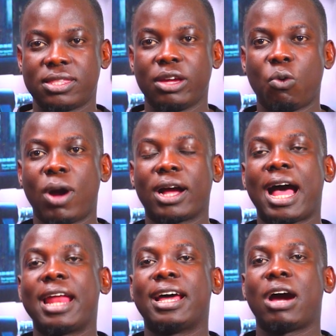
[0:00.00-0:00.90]
things work
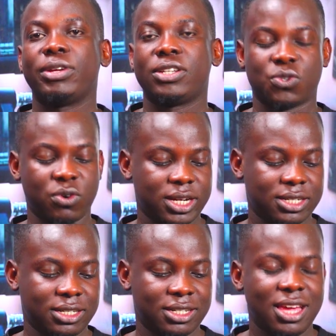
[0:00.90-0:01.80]
and how it is
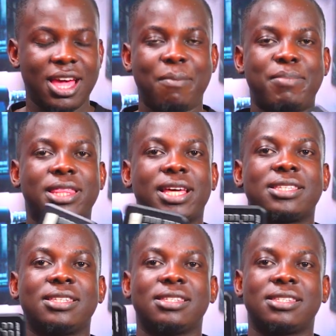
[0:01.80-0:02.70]
connected, but that
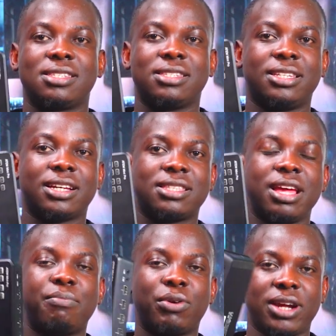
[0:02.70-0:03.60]
is just
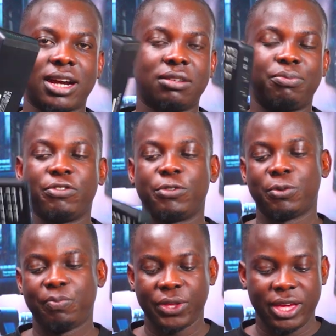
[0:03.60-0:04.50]
a product
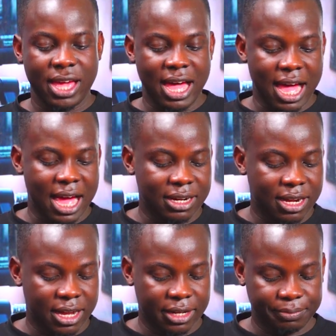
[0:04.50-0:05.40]
preview. And
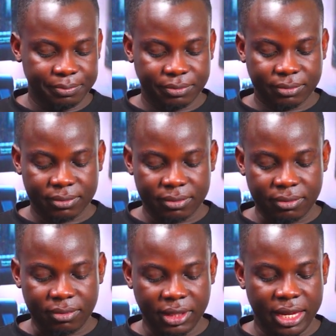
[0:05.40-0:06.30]

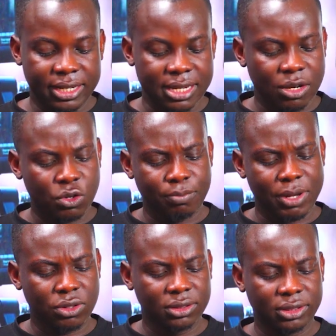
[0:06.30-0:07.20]
it has a lot of
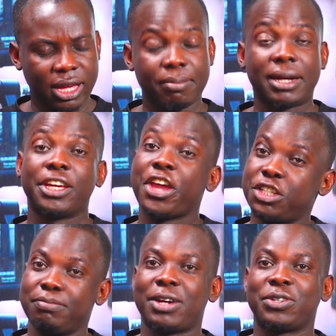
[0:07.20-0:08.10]
buttons here, but
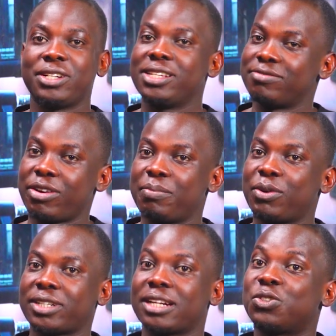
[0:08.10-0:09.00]
each button is very
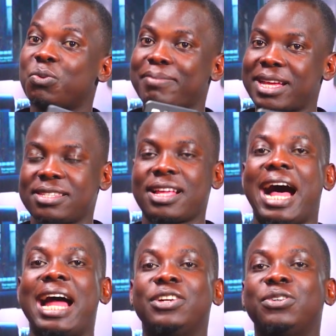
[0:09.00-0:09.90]
important to master
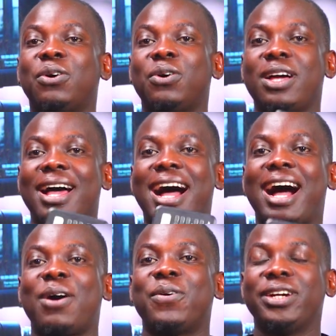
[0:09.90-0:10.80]
and know
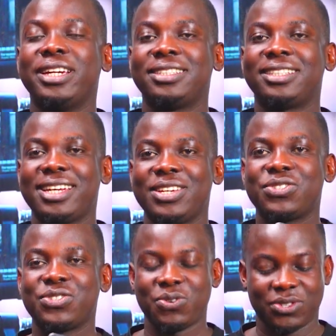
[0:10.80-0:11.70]
how it
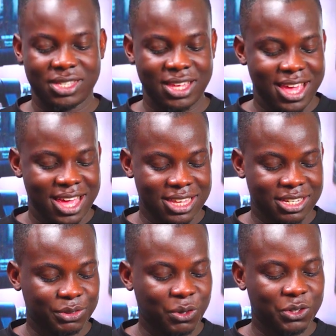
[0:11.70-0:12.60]
is used. As
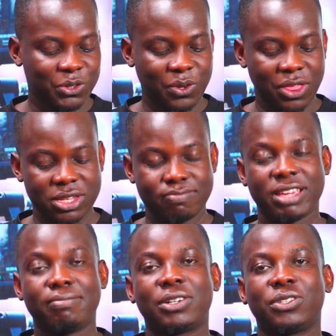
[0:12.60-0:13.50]
I've told you, these
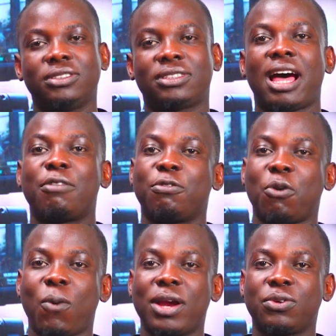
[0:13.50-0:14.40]
big buttons are
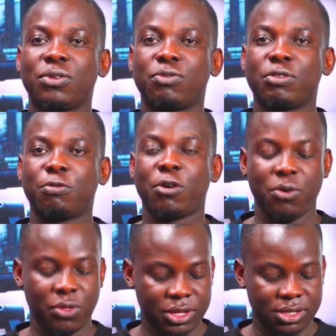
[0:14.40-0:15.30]
for 1, 2, 3,
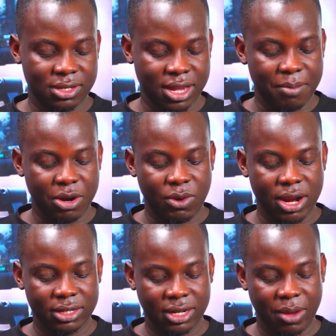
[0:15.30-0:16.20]
4. This is camera
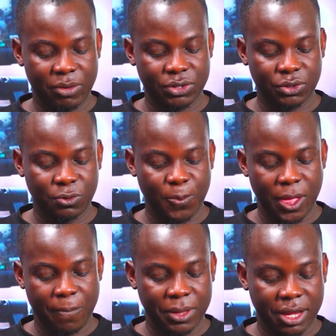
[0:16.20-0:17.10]
1, camera 2,
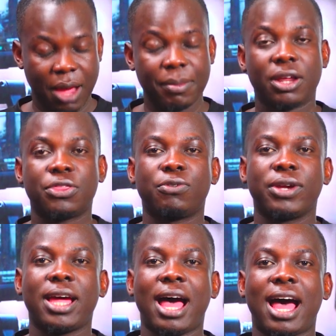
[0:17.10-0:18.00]
camera
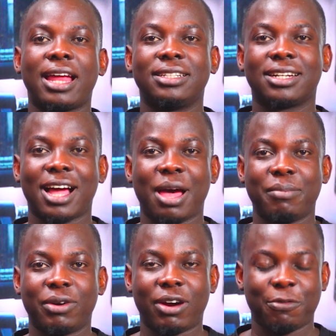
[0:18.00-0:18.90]
3 and
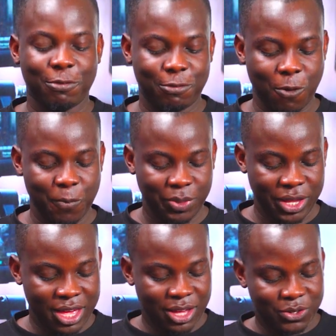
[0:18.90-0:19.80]
camera 4.
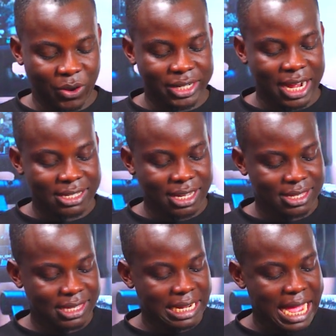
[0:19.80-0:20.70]
So it has a
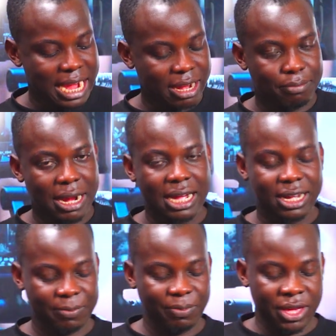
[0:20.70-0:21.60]
still and a
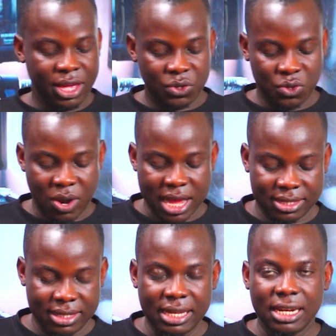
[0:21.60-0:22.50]
black. So a
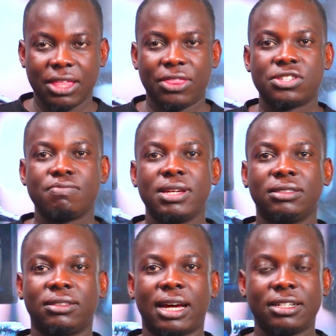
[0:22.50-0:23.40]
still, this
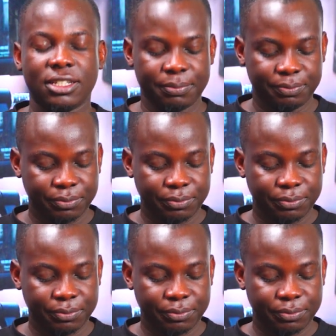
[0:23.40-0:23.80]
means that